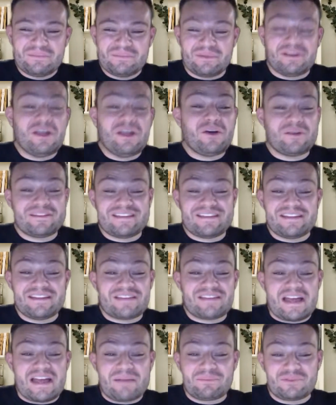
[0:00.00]
no, it's
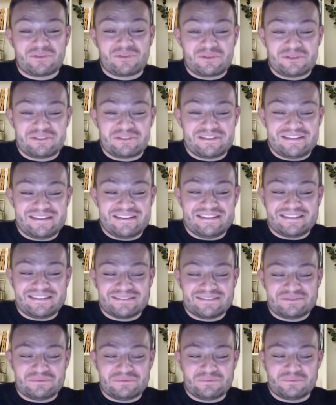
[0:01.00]
absolutely
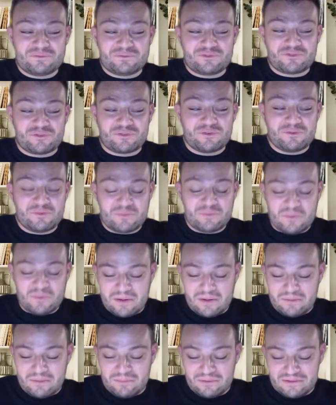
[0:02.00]
true,
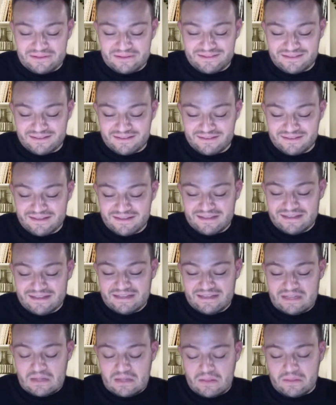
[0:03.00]
Melissa,
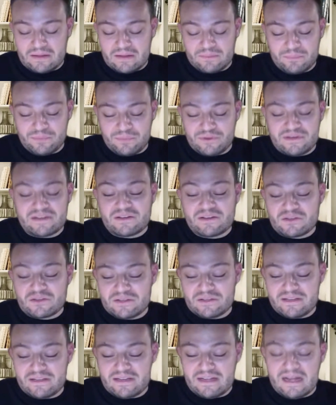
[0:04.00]
like
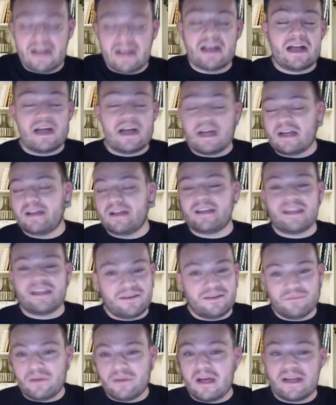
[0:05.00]
particularly,
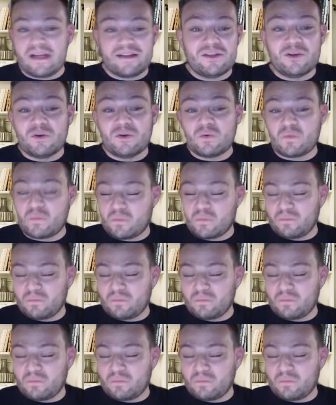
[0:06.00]
again, I know,